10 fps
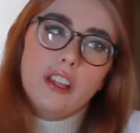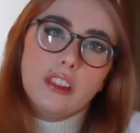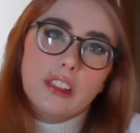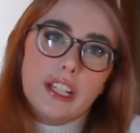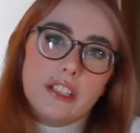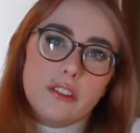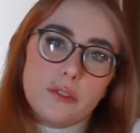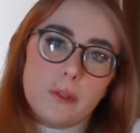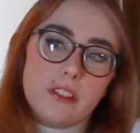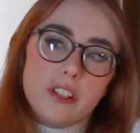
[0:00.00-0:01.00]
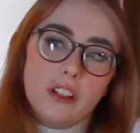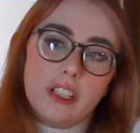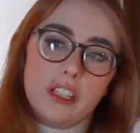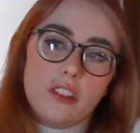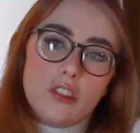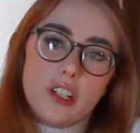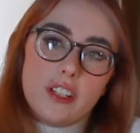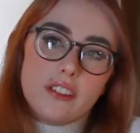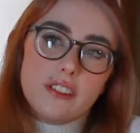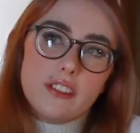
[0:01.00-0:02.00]
light and sweet Dunkin'
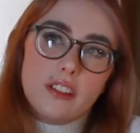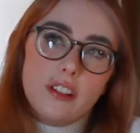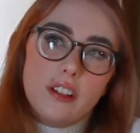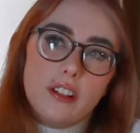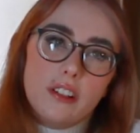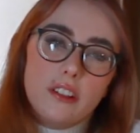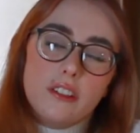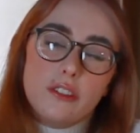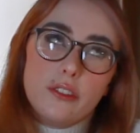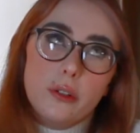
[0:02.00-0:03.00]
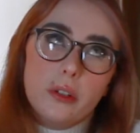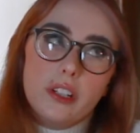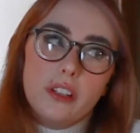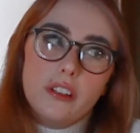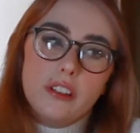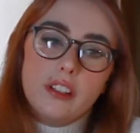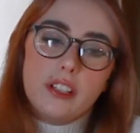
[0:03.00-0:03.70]
drinks, oh, so good.